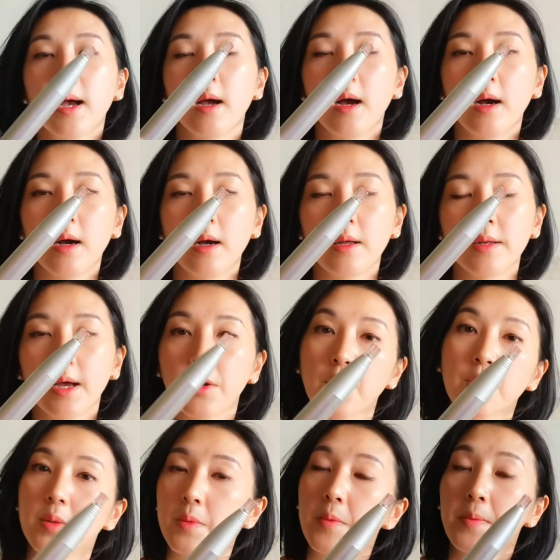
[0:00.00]
Nano
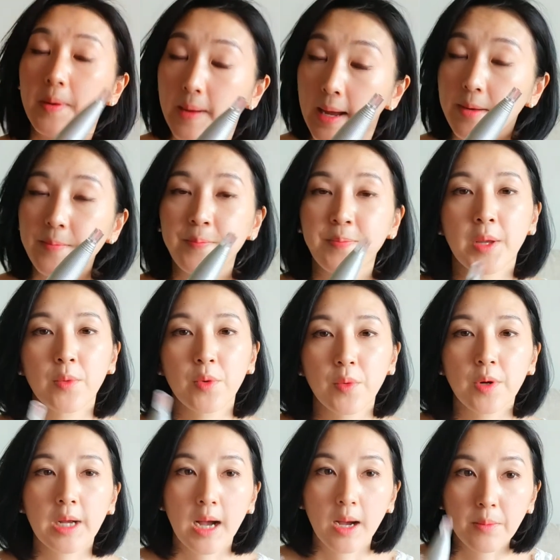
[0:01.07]
Derma Pen. We
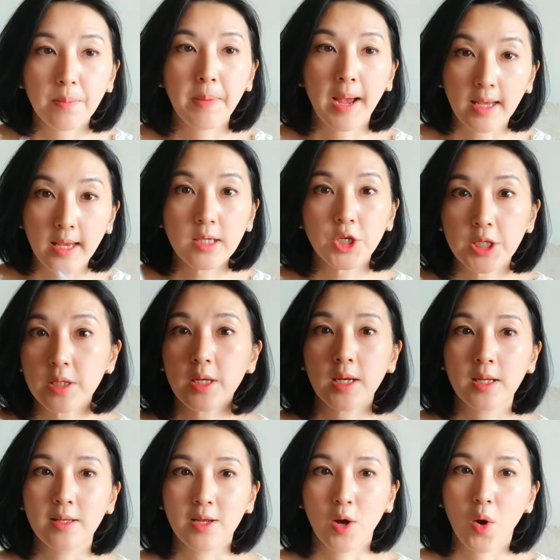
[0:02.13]
will package it
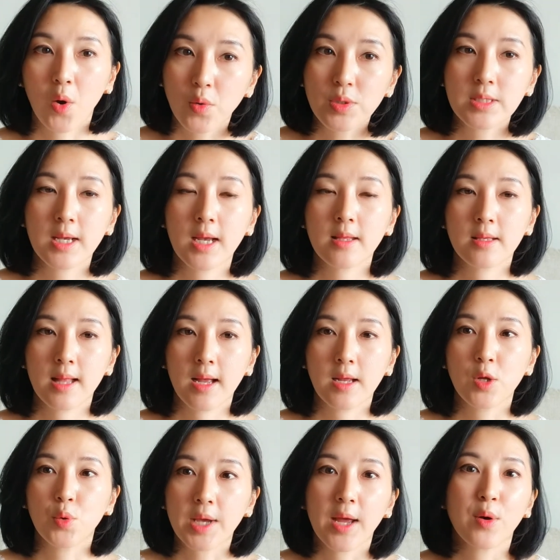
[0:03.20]
in the whole set that
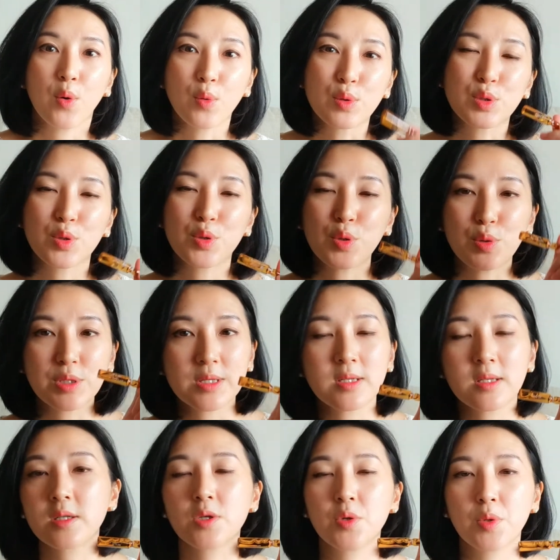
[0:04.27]
you can also use
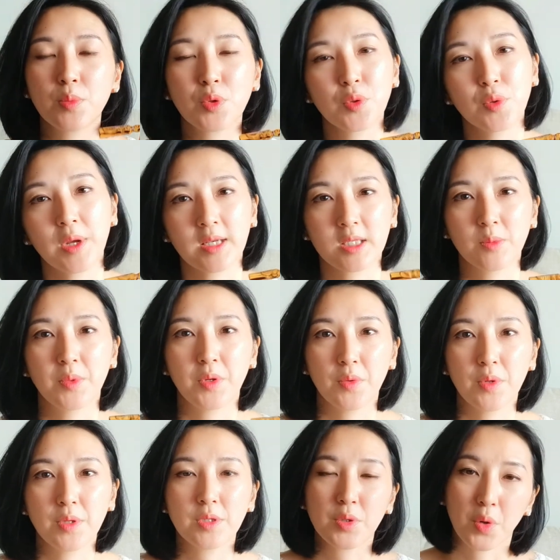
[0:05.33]
this serum to
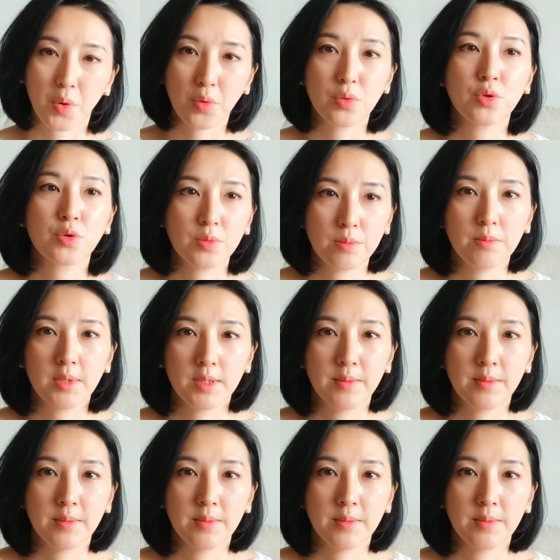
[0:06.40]
experience the whole treatment.